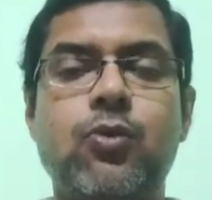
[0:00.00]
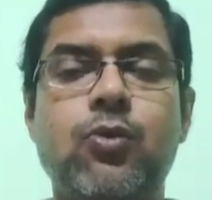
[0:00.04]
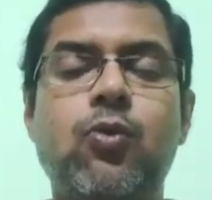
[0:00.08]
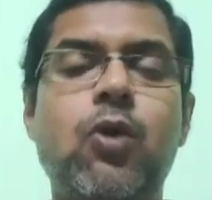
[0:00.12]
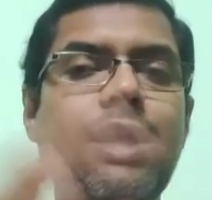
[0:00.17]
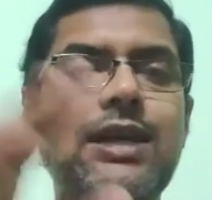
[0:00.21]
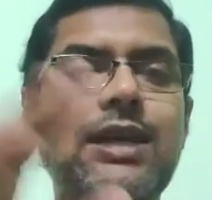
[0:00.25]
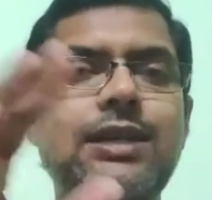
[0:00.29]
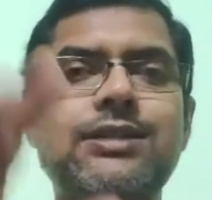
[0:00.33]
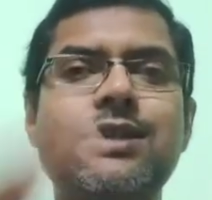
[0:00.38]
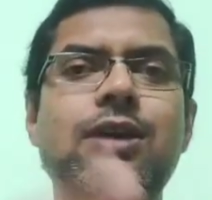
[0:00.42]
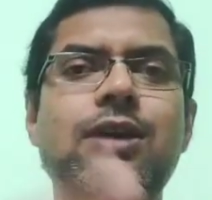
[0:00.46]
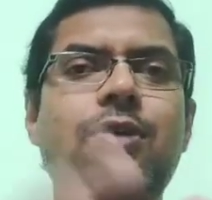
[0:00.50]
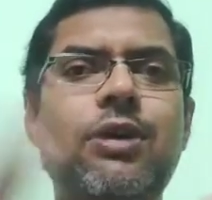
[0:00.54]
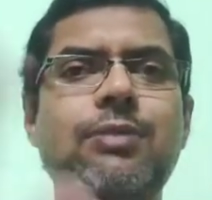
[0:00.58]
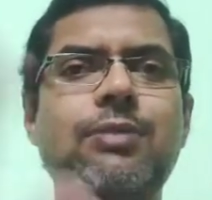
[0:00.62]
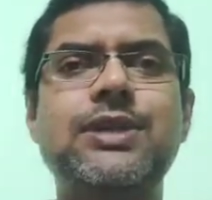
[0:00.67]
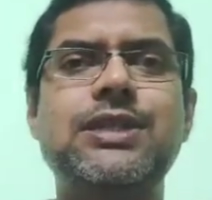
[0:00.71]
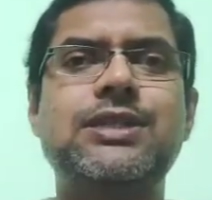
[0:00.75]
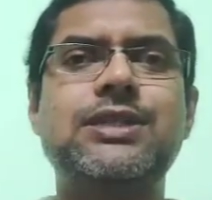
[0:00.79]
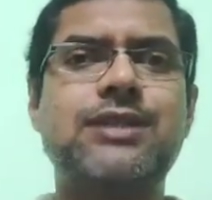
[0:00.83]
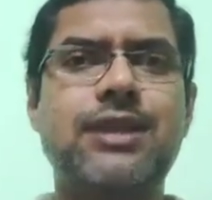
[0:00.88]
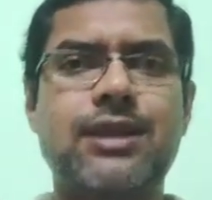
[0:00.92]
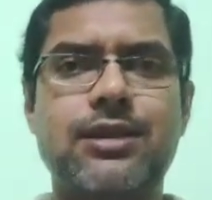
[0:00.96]
What is our
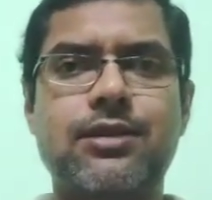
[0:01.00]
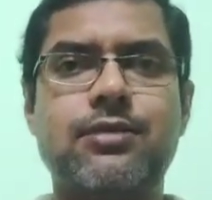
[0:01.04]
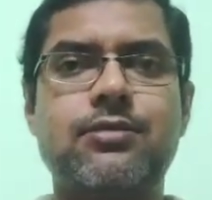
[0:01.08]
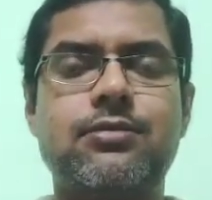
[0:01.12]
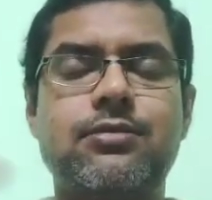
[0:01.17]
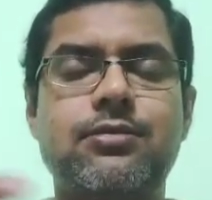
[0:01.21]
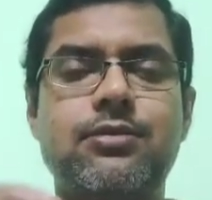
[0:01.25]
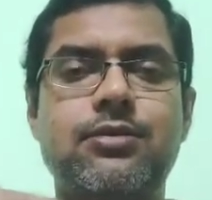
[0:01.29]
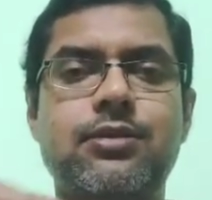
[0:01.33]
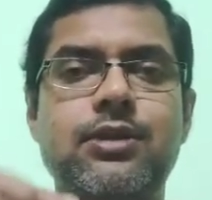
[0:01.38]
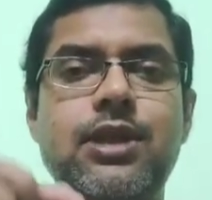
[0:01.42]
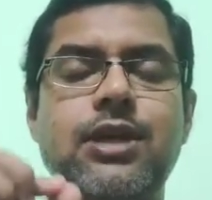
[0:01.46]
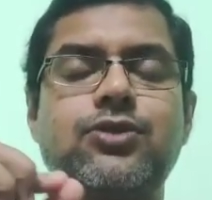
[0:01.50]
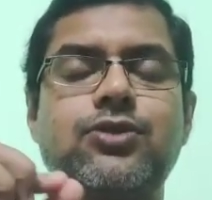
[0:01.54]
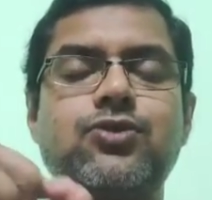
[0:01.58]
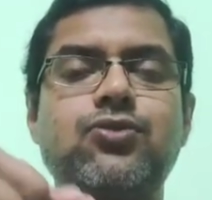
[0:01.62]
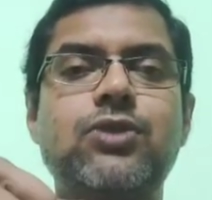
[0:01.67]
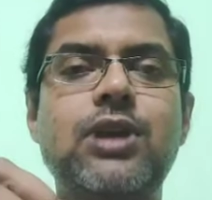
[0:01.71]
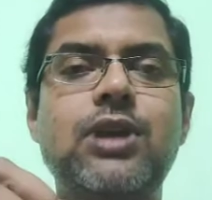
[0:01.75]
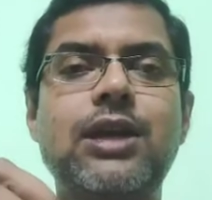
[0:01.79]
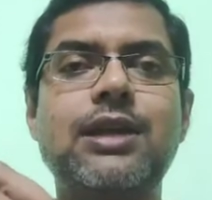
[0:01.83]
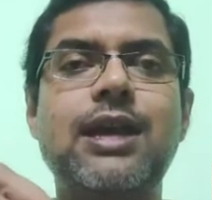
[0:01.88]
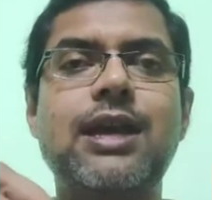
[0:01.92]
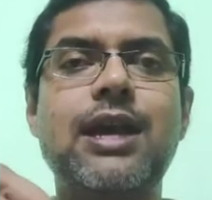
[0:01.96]
mistake? The
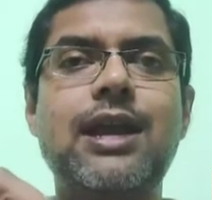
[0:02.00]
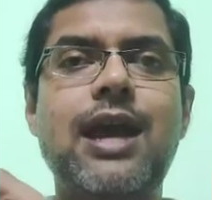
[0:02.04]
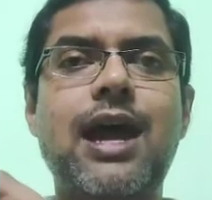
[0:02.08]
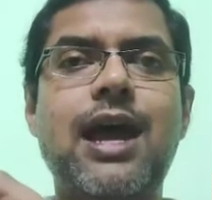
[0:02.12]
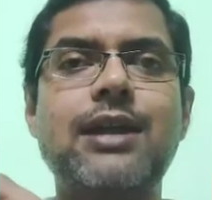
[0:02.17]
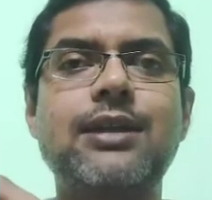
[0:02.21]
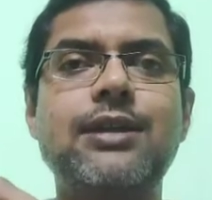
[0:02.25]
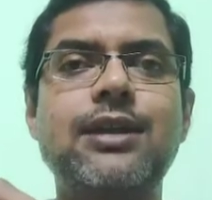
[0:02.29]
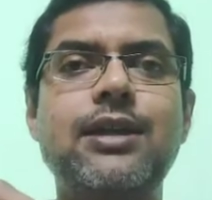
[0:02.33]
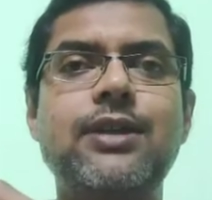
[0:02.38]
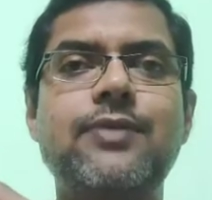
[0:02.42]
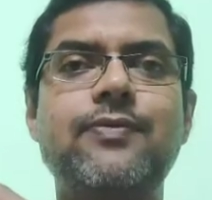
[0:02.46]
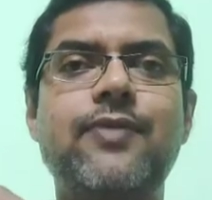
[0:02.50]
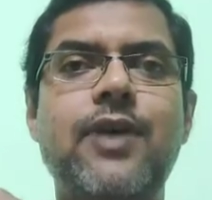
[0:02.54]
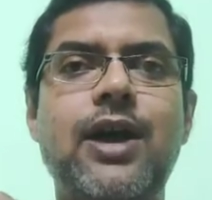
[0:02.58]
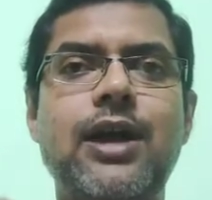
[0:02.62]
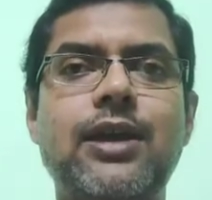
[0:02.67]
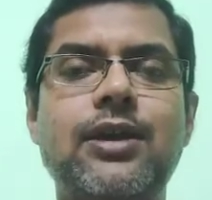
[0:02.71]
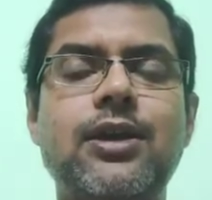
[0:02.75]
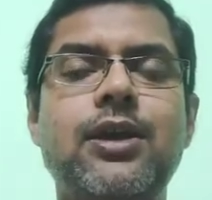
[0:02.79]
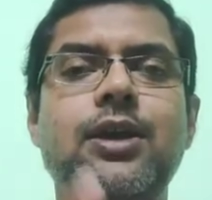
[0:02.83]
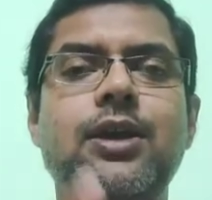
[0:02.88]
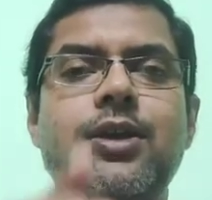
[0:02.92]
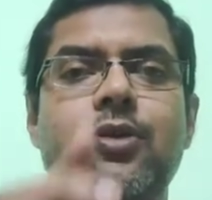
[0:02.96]
student can identify